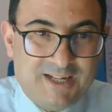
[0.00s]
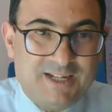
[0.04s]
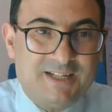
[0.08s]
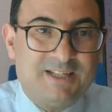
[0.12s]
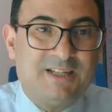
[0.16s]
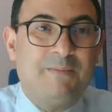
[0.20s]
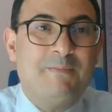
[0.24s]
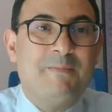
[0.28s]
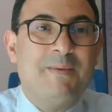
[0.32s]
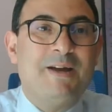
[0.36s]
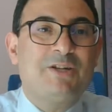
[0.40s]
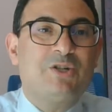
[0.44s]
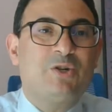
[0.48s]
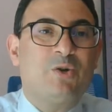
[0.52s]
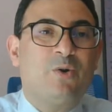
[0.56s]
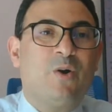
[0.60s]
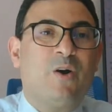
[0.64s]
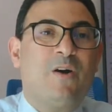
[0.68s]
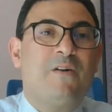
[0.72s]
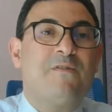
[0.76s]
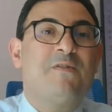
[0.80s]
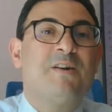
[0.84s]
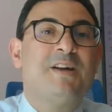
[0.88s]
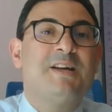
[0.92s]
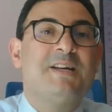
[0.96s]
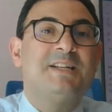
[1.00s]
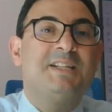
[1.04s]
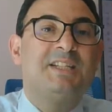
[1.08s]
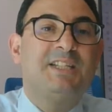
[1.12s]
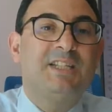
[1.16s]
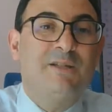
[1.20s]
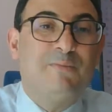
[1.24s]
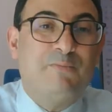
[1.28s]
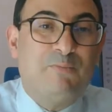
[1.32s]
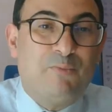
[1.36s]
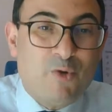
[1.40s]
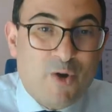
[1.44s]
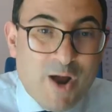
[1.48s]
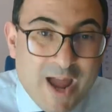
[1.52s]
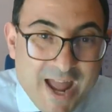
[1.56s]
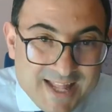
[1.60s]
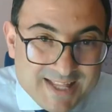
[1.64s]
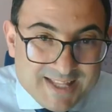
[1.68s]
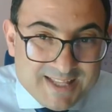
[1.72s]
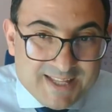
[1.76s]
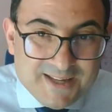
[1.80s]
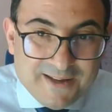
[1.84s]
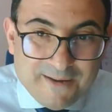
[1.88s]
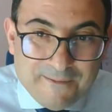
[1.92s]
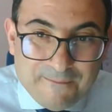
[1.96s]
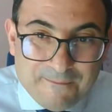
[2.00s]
is a measure of spread.